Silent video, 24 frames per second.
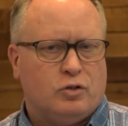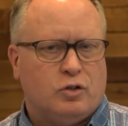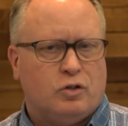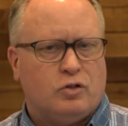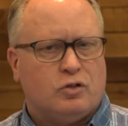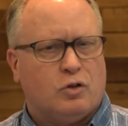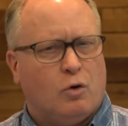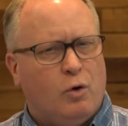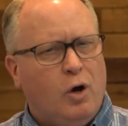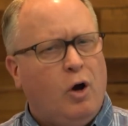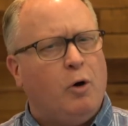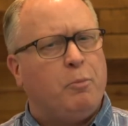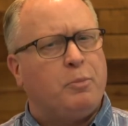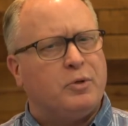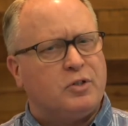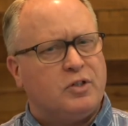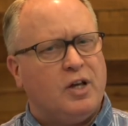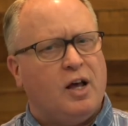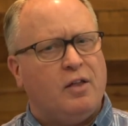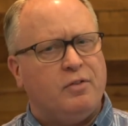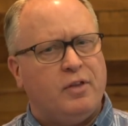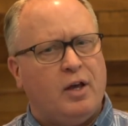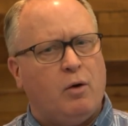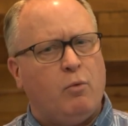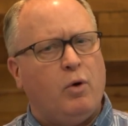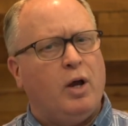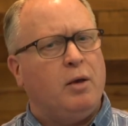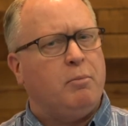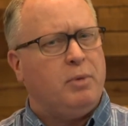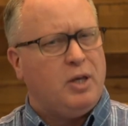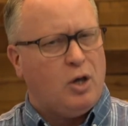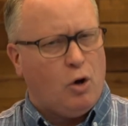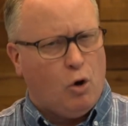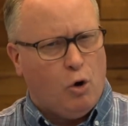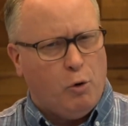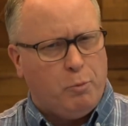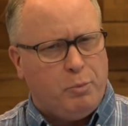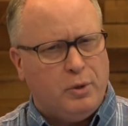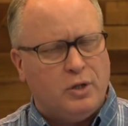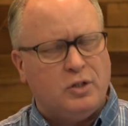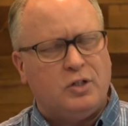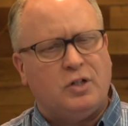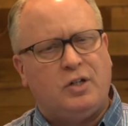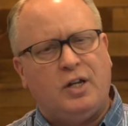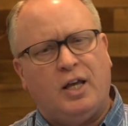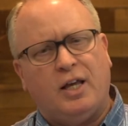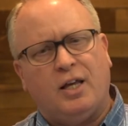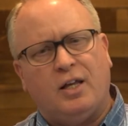And so help us out in that way. Be open
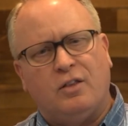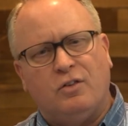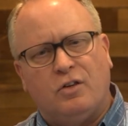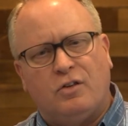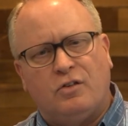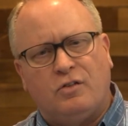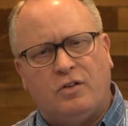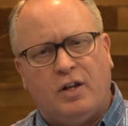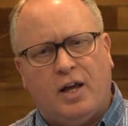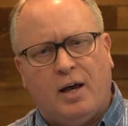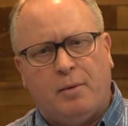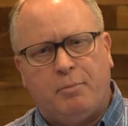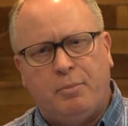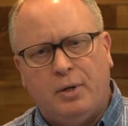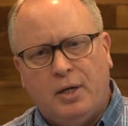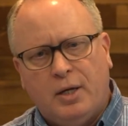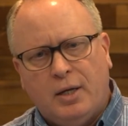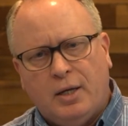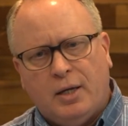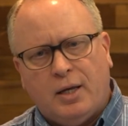to taking the step,